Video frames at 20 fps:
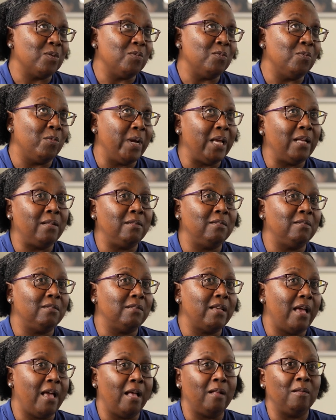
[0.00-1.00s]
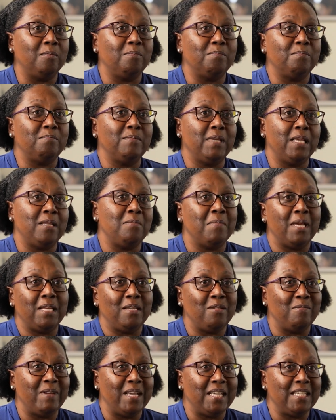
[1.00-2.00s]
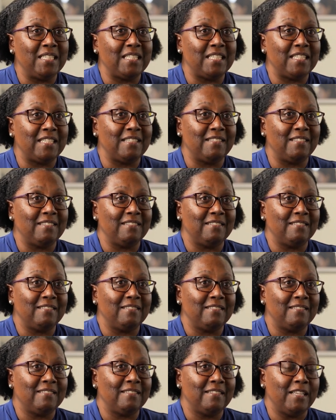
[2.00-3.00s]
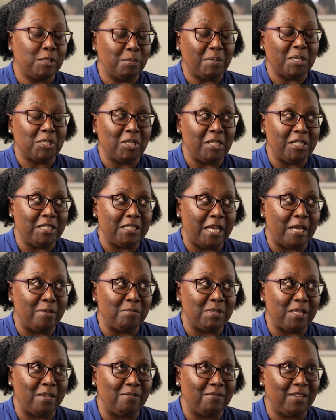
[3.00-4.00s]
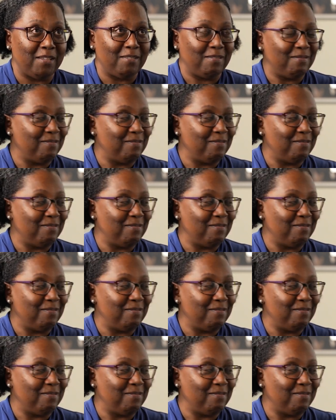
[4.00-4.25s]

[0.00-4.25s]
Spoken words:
will help in many ways, especially time saving.